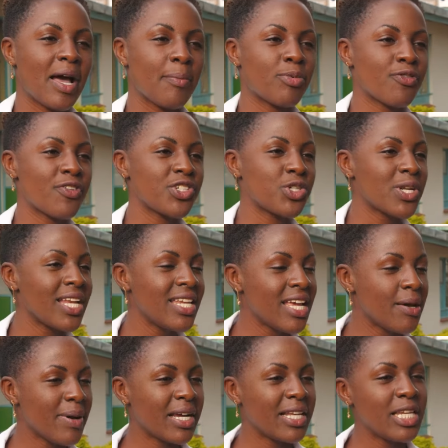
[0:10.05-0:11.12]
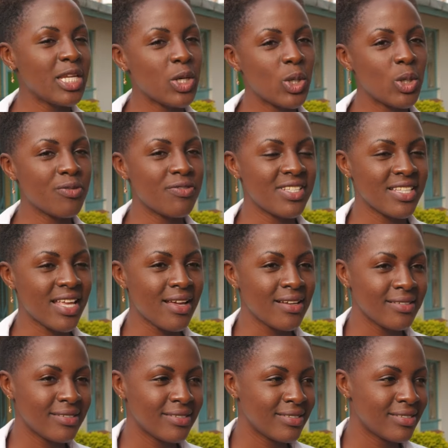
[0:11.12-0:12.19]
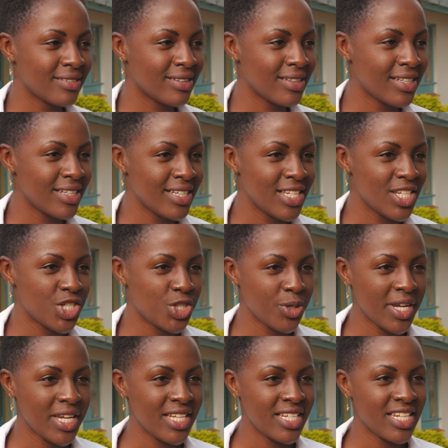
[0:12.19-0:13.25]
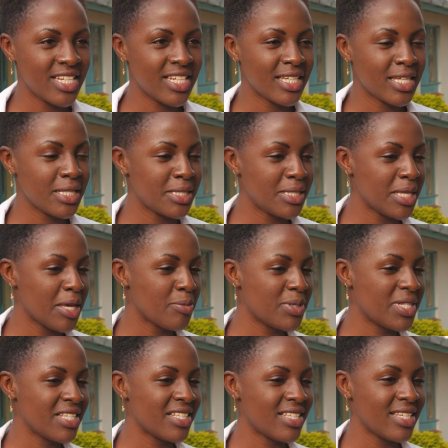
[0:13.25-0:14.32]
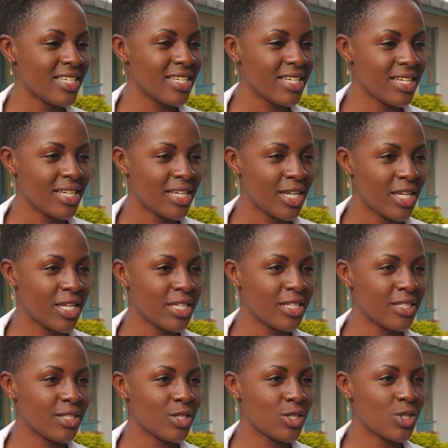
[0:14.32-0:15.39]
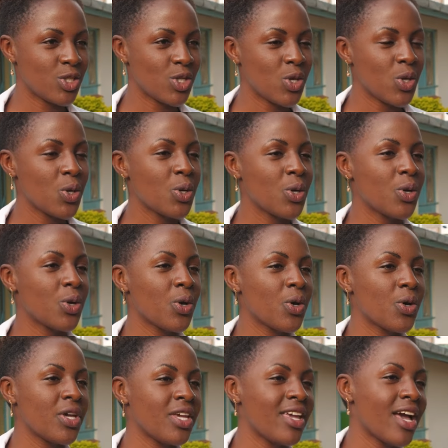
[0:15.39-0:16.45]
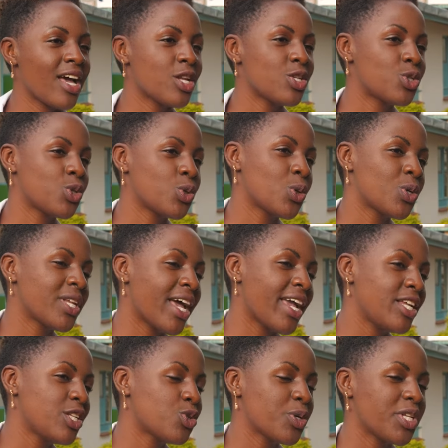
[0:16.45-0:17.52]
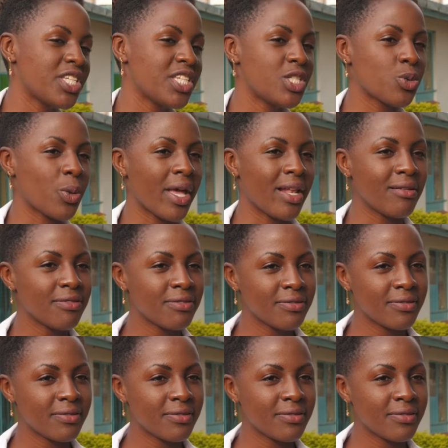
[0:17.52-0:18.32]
Professionally, I'm a clinical officer trained in KCMTC in year 2009-2012.